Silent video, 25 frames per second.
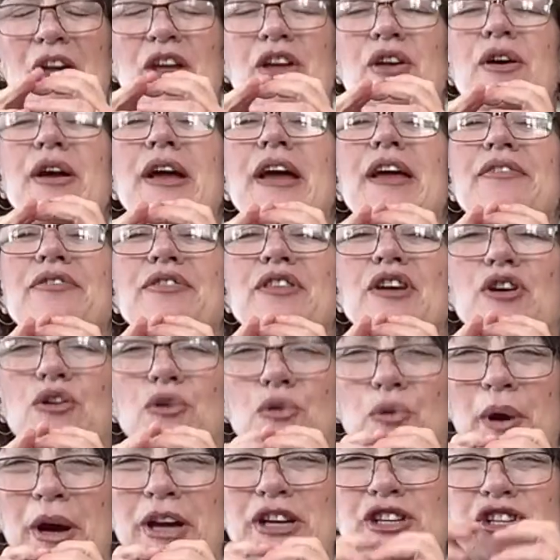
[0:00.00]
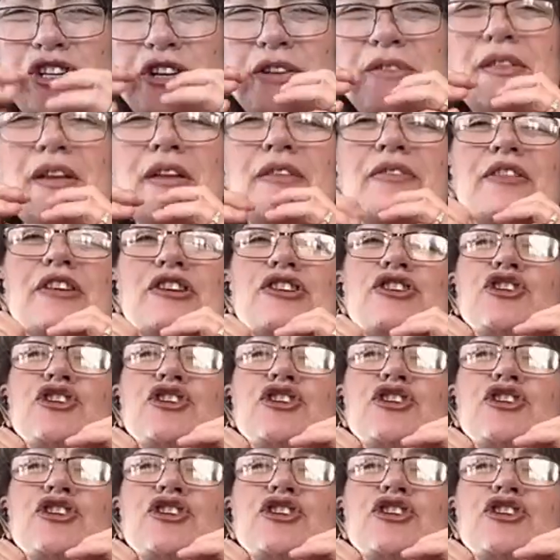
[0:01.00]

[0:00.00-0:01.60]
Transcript: you get the crunch and then the